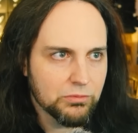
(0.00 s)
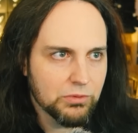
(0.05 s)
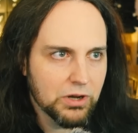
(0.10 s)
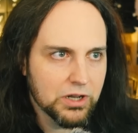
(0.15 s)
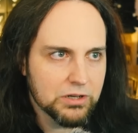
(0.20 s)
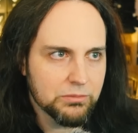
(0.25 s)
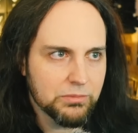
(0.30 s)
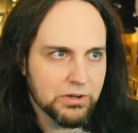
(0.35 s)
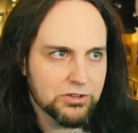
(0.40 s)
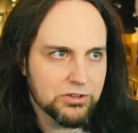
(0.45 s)

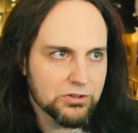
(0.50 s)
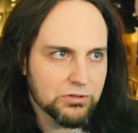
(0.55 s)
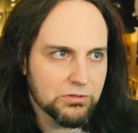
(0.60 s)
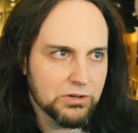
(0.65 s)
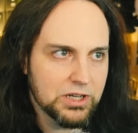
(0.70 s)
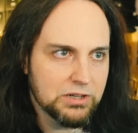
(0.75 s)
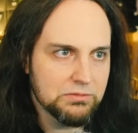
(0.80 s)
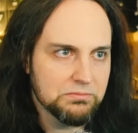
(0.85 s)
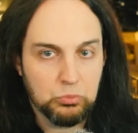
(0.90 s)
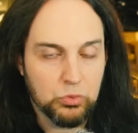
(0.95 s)
around on my
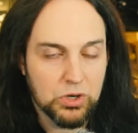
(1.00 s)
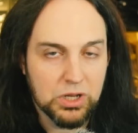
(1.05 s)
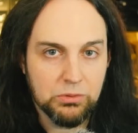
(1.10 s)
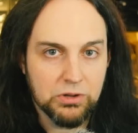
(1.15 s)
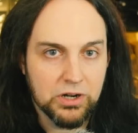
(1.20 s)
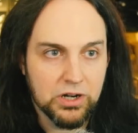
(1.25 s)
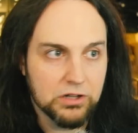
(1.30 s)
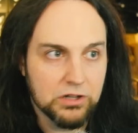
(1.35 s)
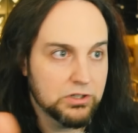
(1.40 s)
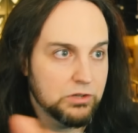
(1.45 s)
screen? What do you
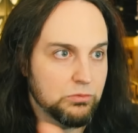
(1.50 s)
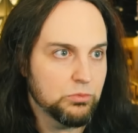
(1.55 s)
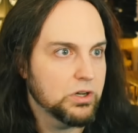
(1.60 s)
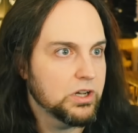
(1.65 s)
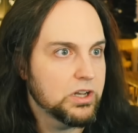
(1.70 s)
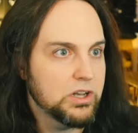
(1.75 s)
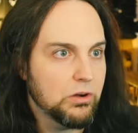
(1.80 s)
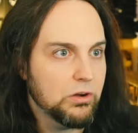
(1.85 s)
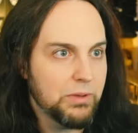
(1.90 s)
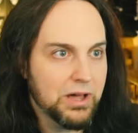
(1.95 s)
want to know? Do you want
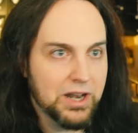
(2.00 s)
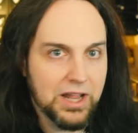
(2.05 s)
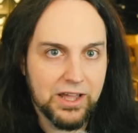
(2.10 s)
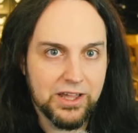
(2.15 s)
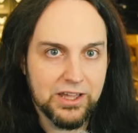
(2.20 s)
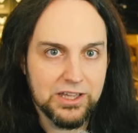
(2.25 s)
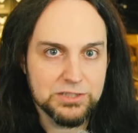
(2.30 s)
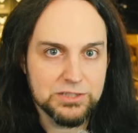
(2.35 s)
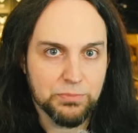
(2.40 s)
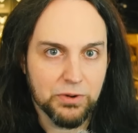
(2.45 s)
to know about
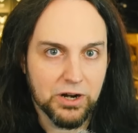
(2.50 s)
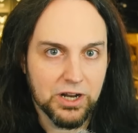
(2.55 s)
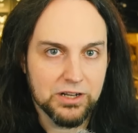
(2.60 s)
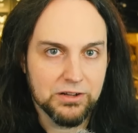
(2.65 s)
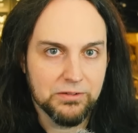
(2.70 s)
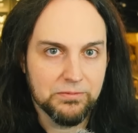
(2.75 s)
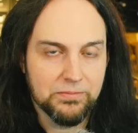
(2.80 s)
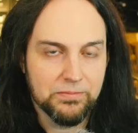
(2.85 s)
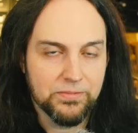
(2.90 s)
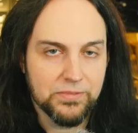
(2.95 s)
Aseprite?
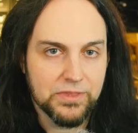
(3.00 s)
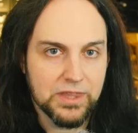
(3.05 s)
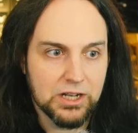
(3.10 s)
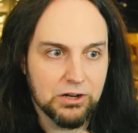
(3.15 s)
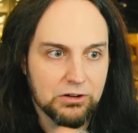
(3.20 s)
You